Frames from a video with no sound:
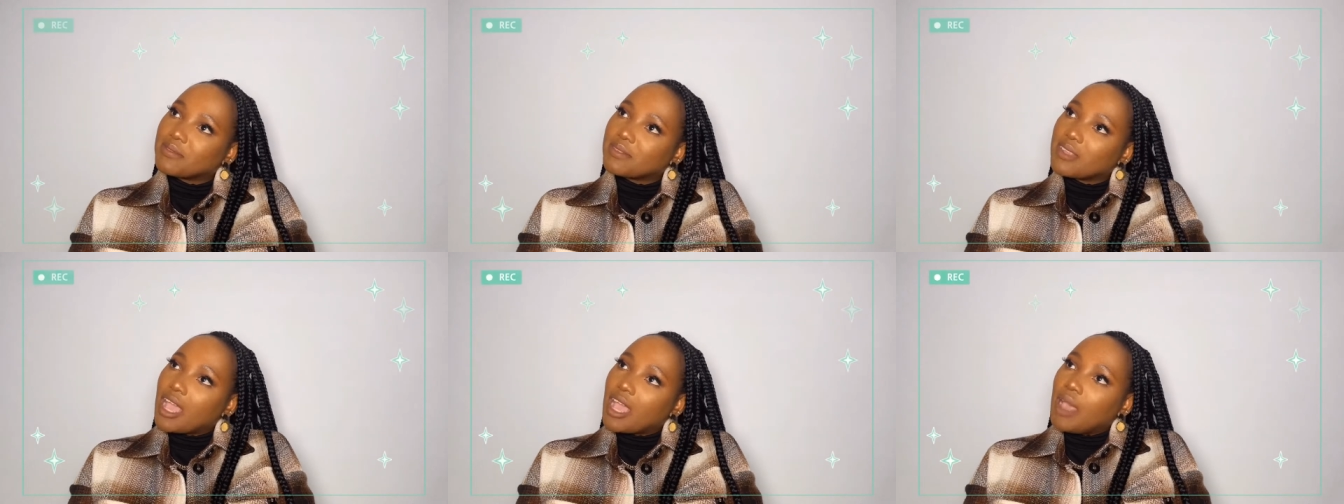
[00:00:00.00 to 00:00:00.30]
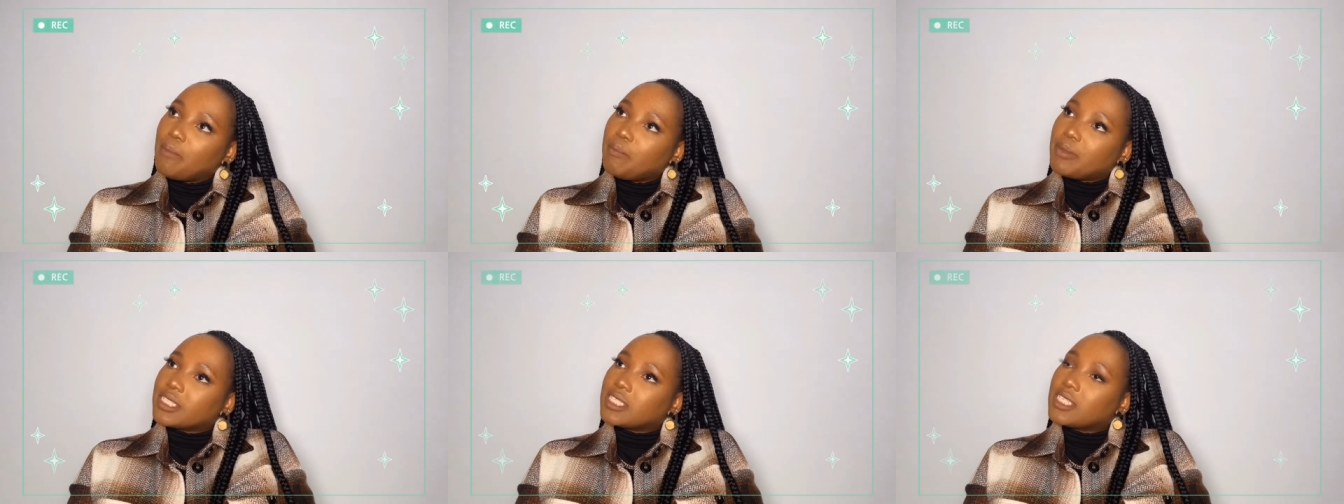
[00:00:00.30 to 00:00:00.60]

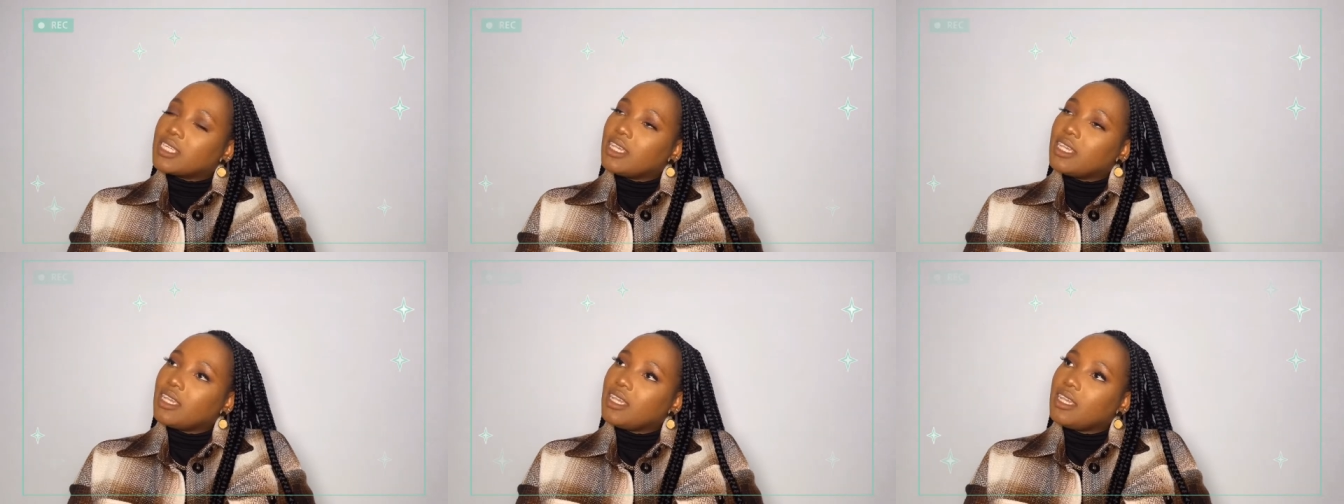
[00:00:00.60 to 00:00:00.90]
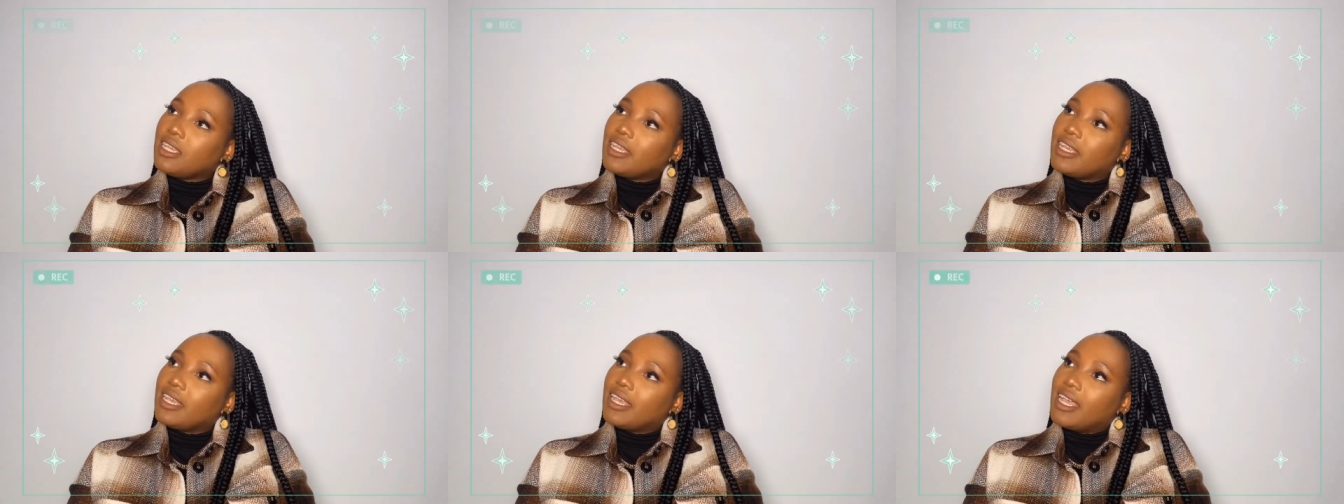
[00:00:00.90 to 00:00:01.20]
But
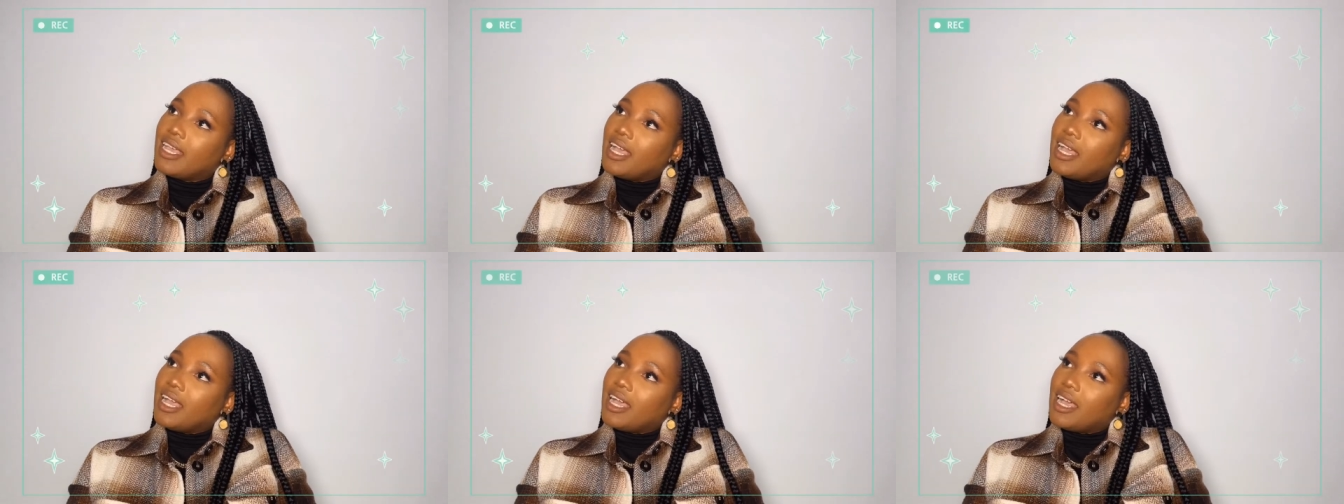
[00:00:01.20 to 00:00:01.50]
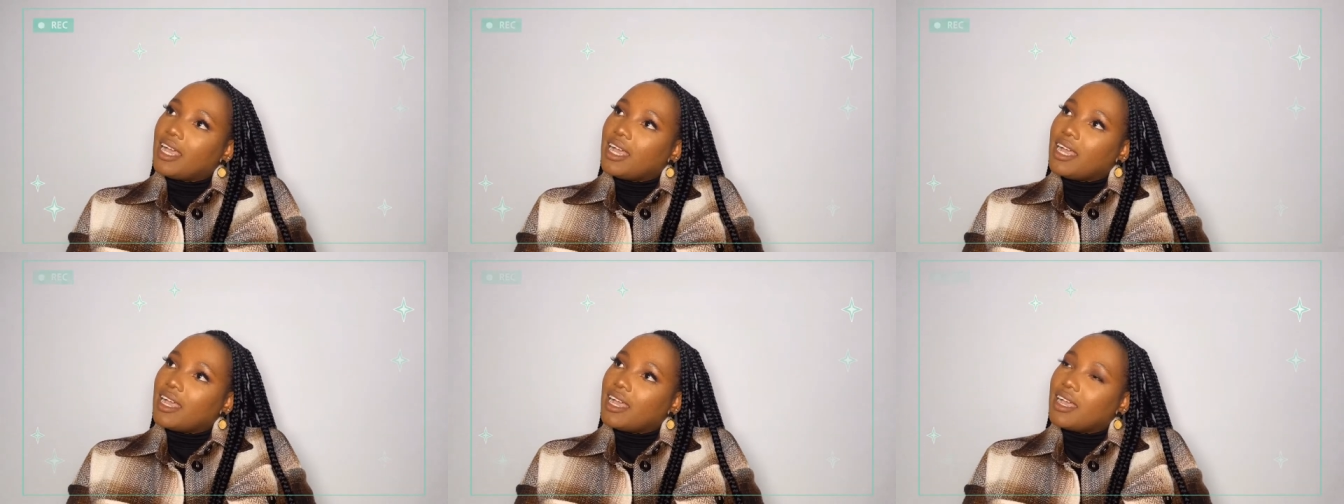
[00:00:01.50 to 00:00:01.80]
tea,
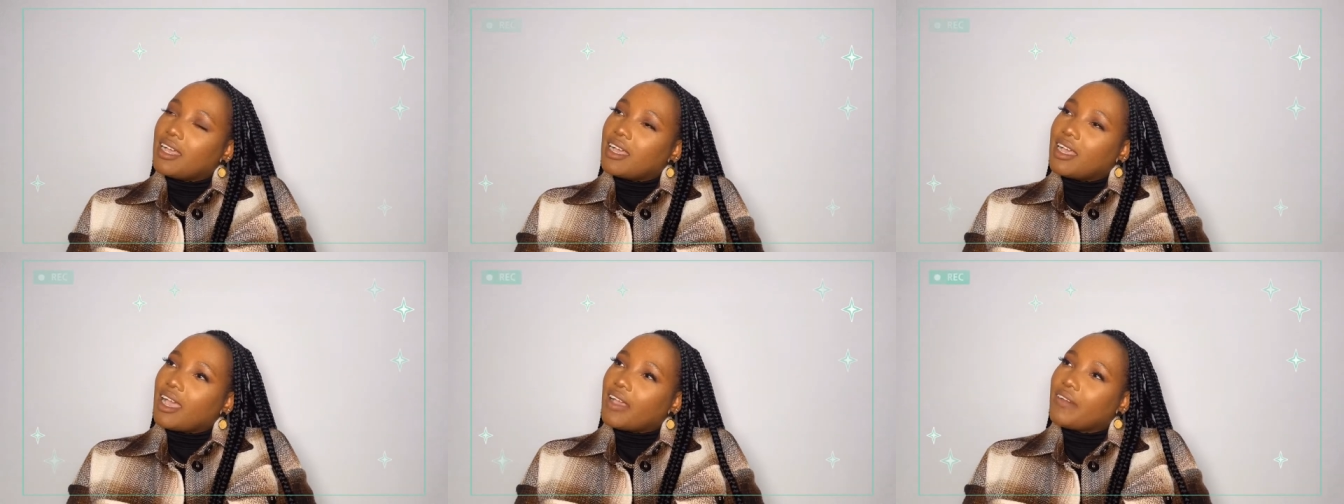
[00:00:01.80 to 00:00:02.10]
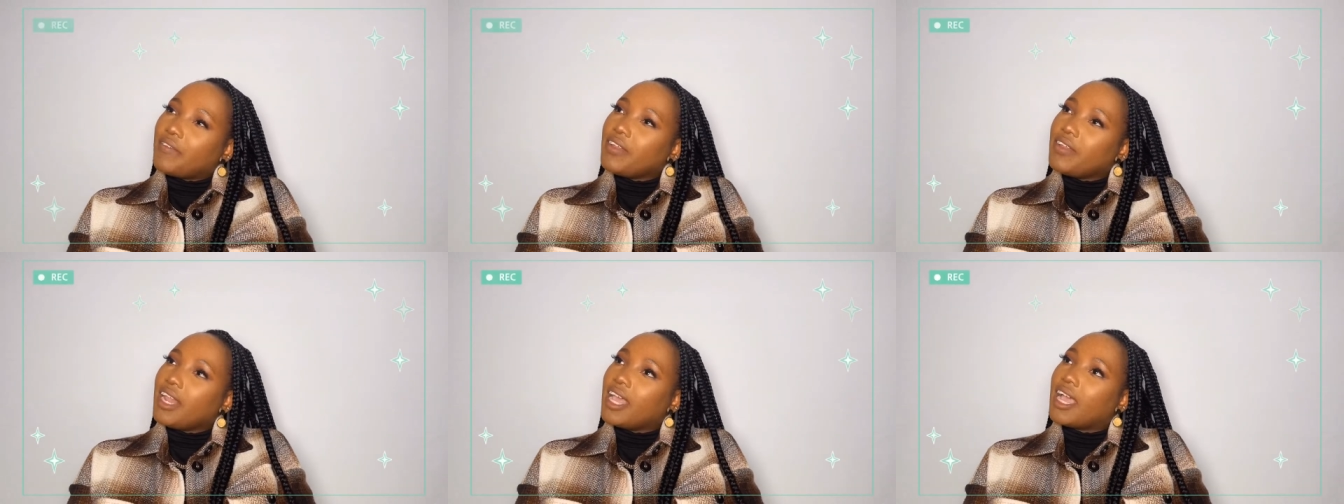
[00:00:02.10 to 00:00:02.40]
I feel like